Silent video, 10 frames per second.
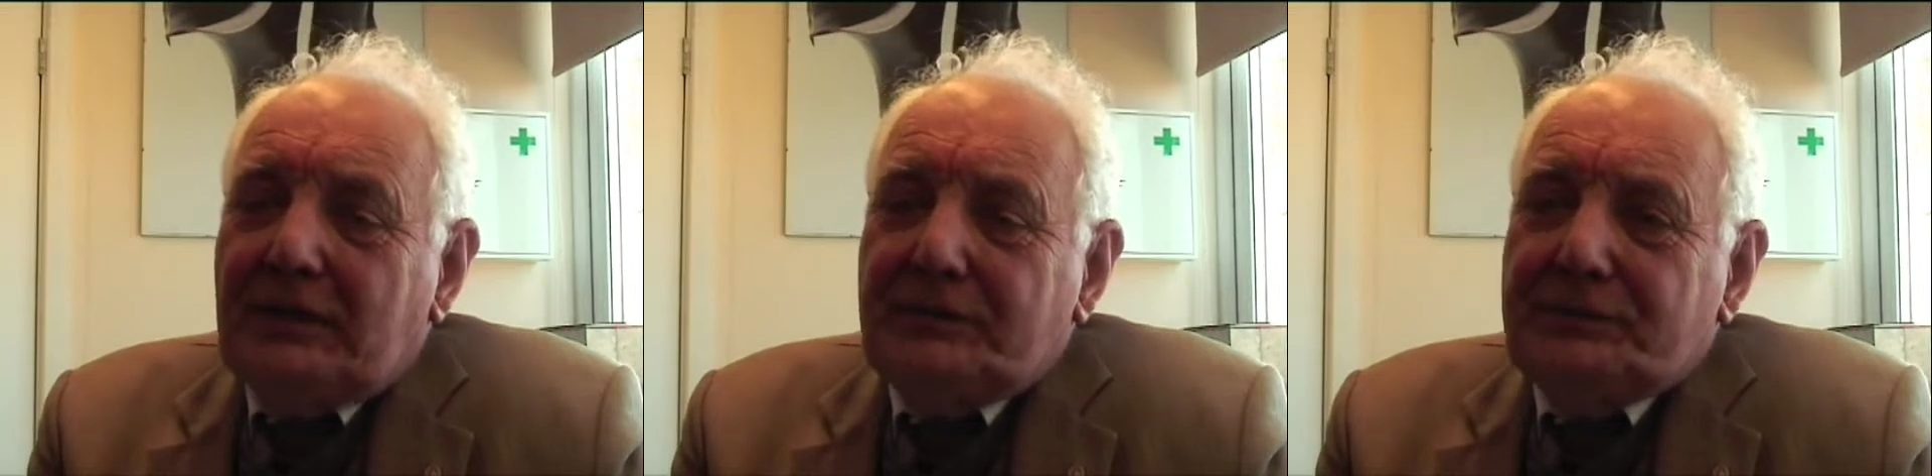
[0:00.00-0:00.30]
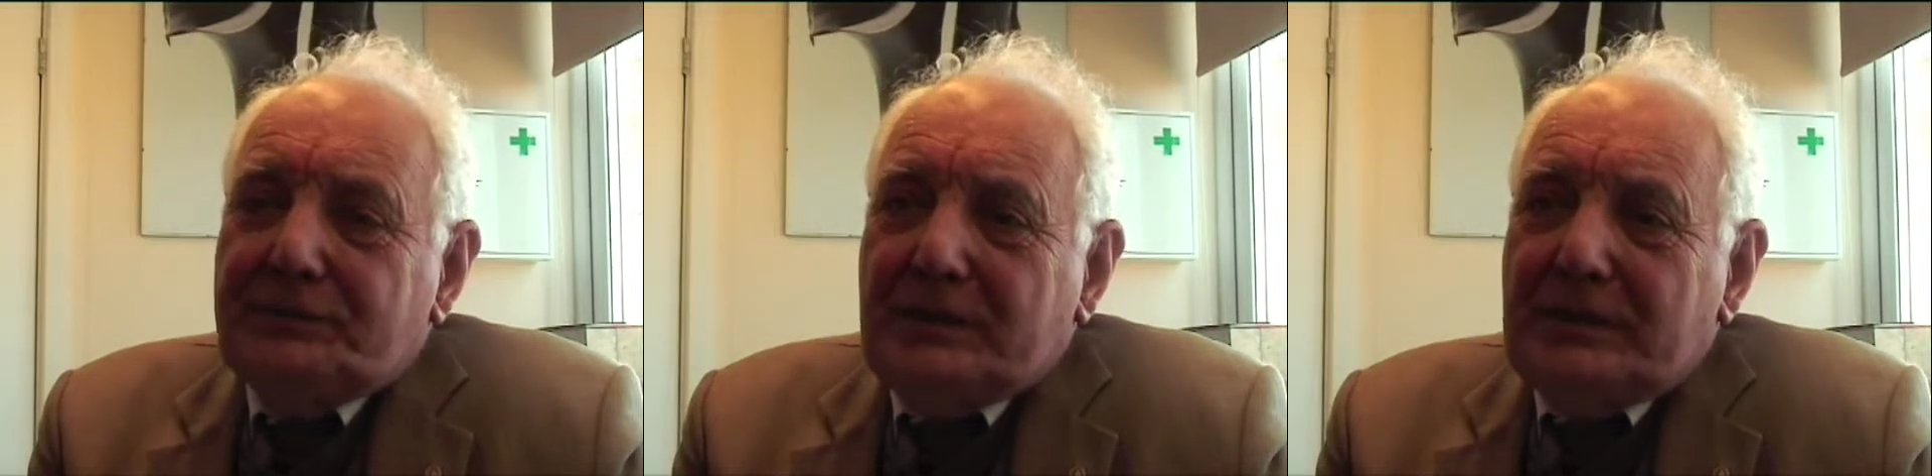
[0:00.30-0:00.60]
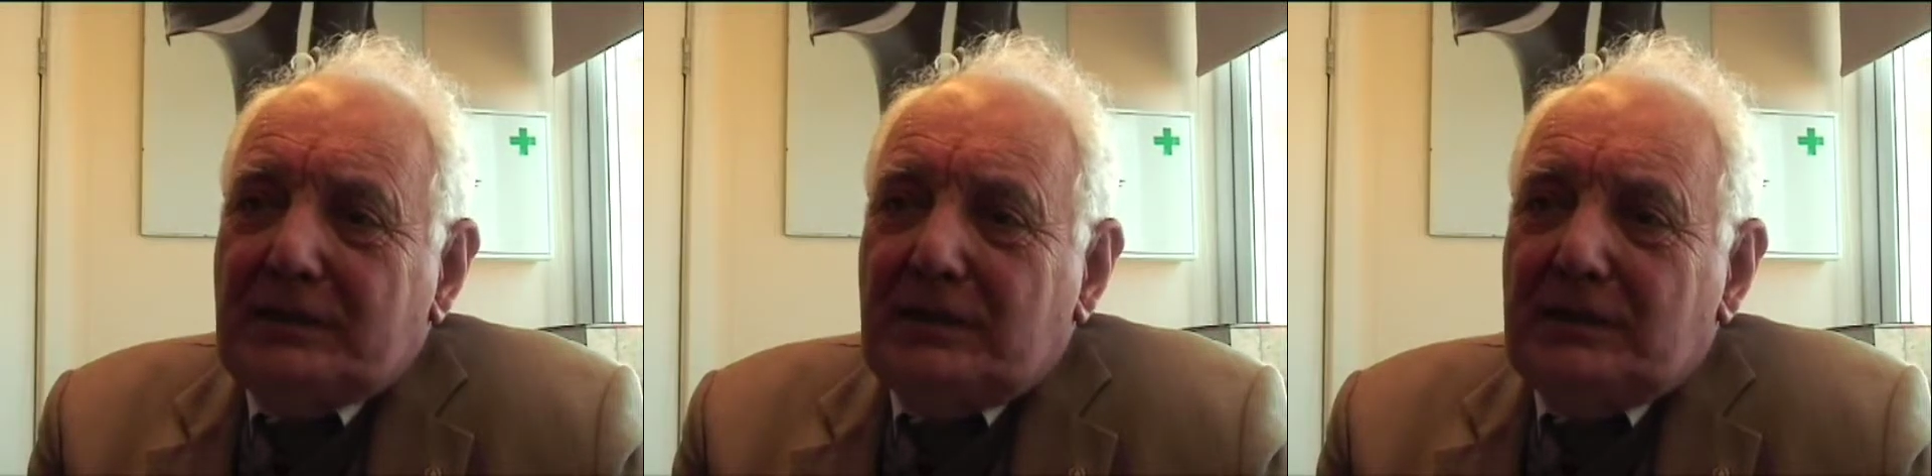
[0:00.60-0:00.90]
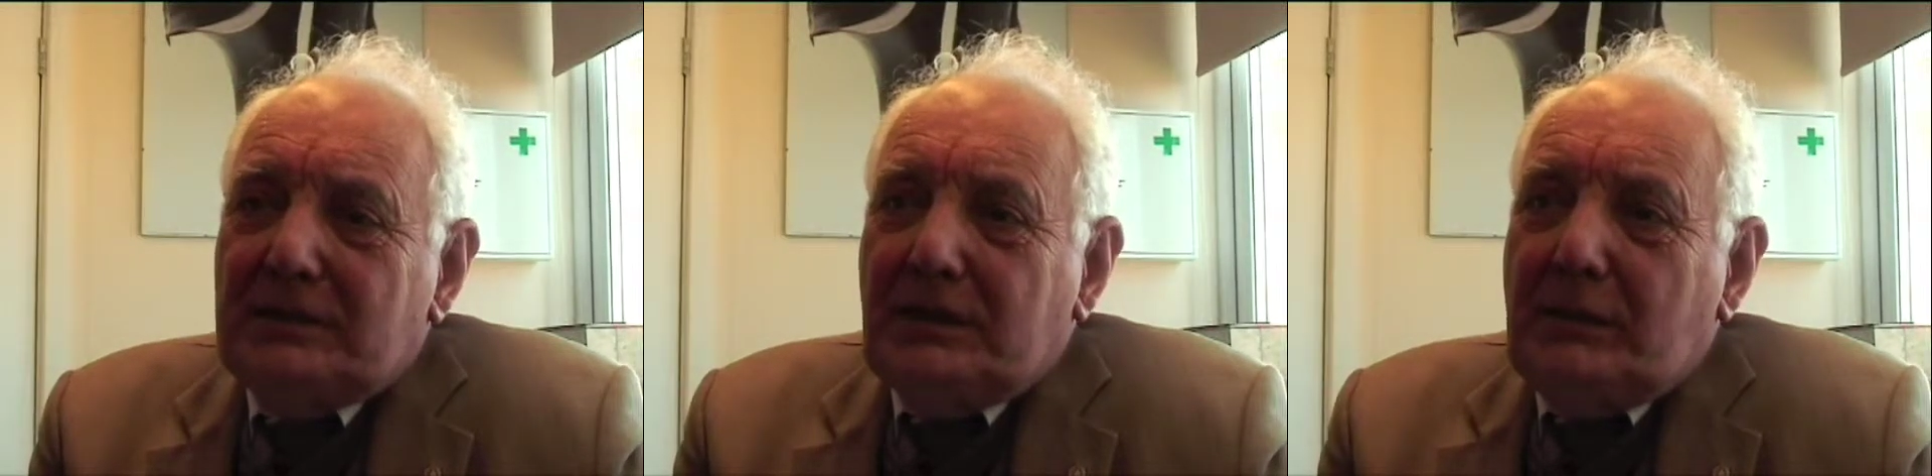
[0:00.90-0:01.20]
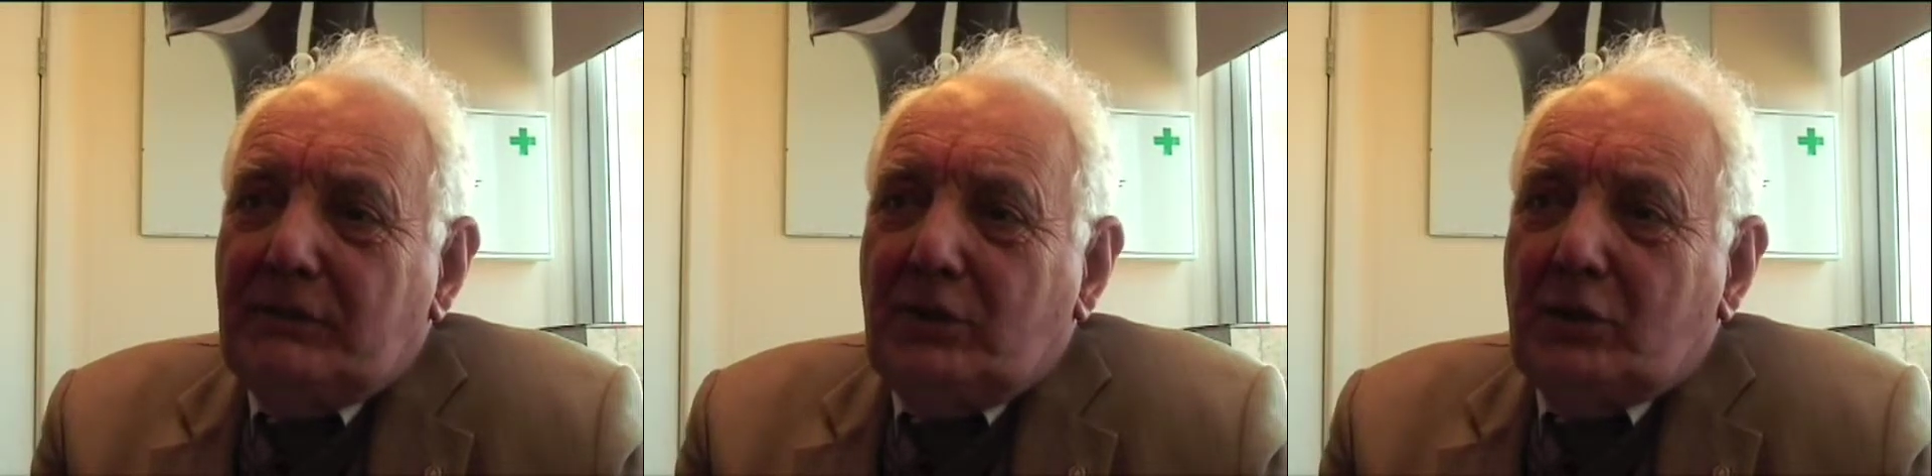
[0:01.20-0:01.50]
So
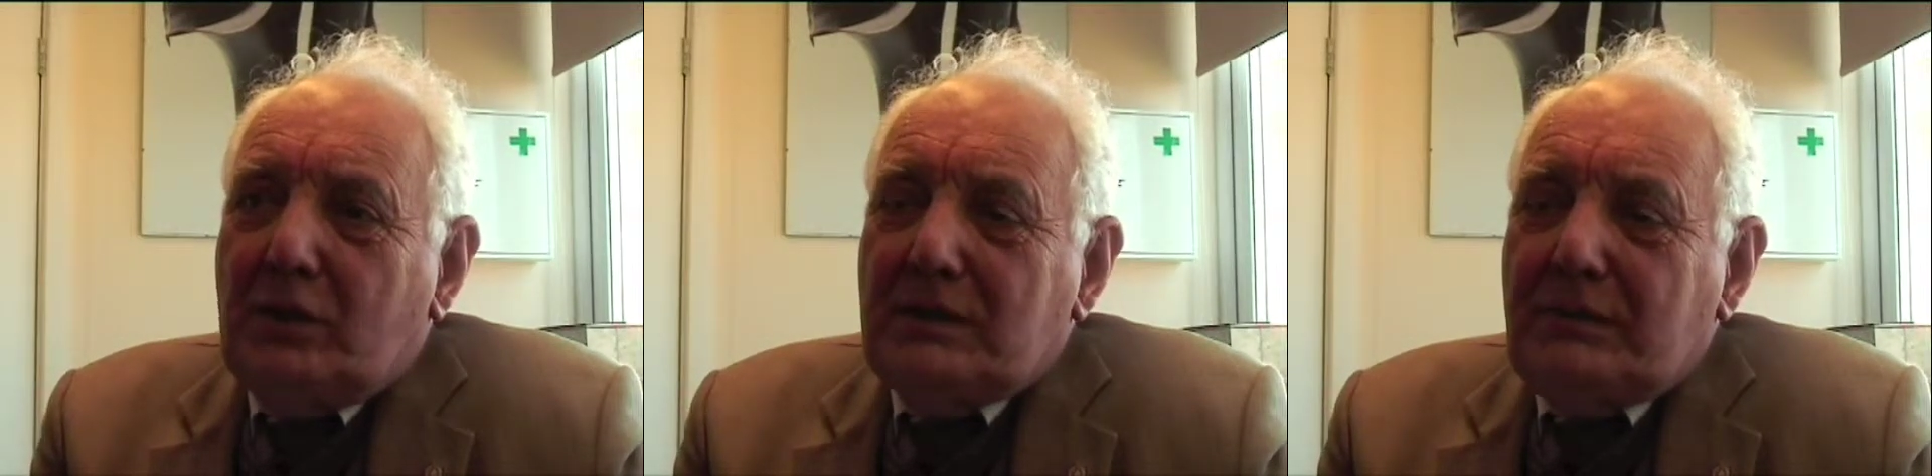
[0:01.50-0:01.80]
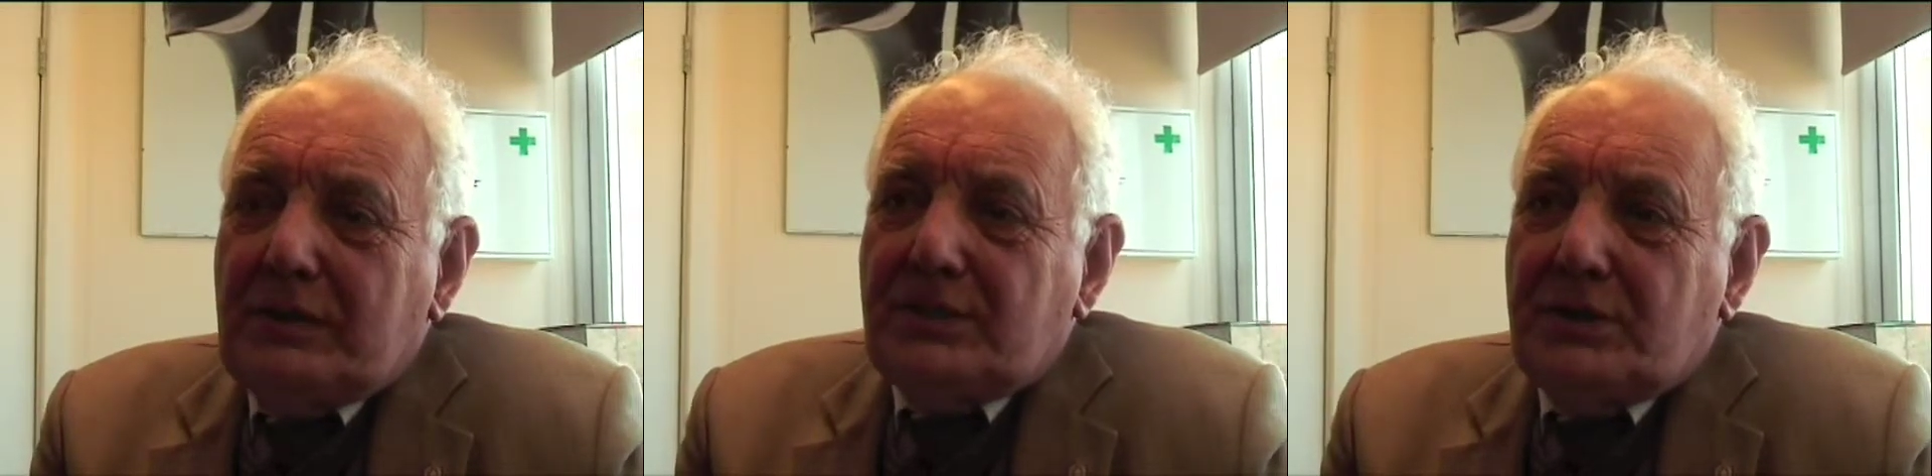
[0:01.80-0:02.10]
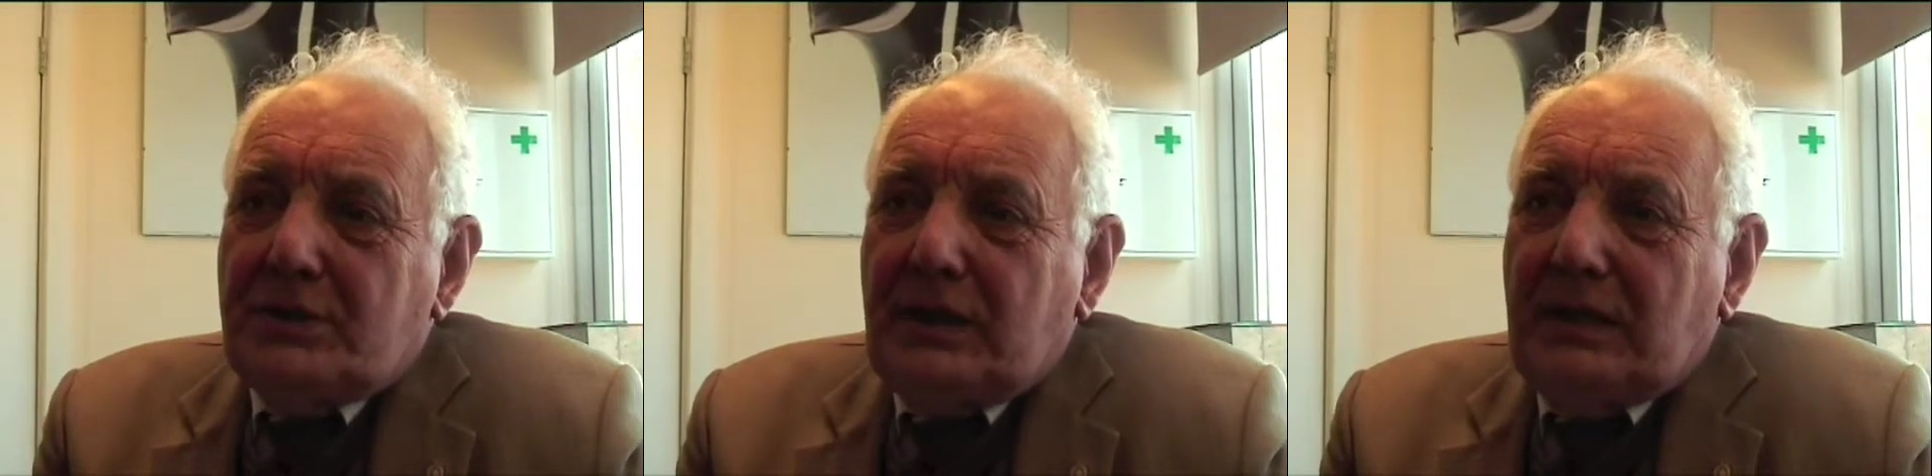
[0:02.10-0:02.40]
we've got quite a bit to do